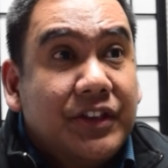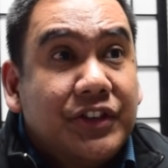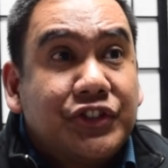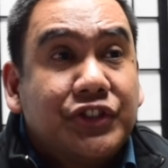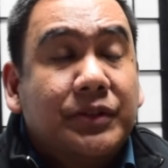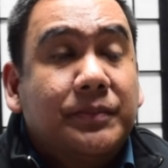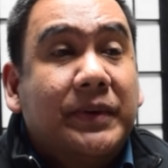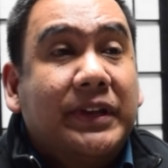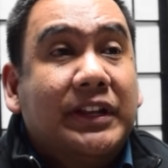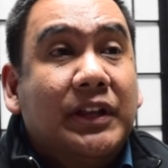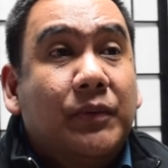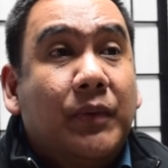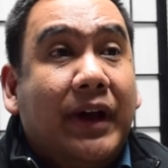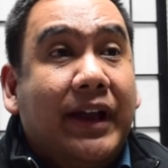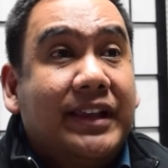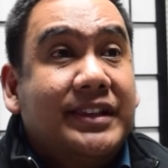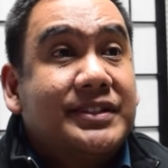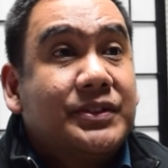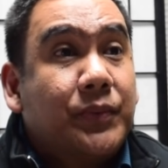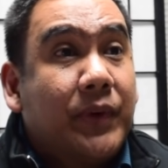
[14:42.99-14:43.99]
should be the
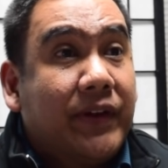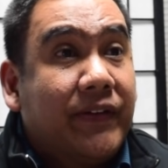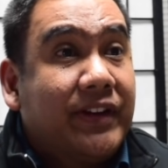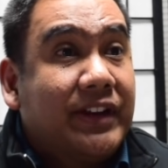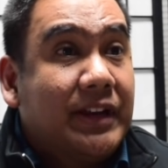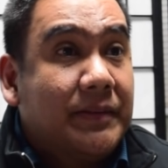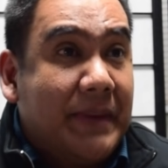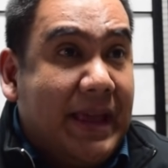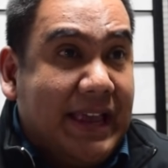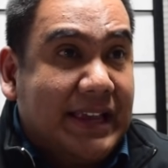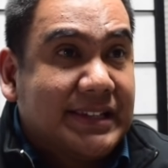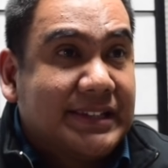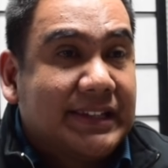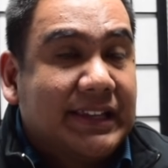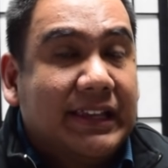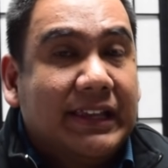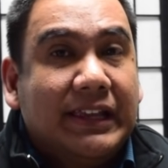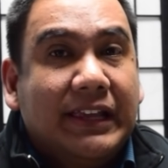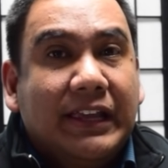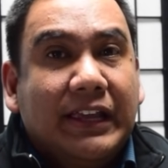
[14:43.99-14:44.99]
ones wearing the
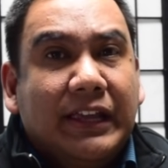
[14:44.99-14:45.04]
mask.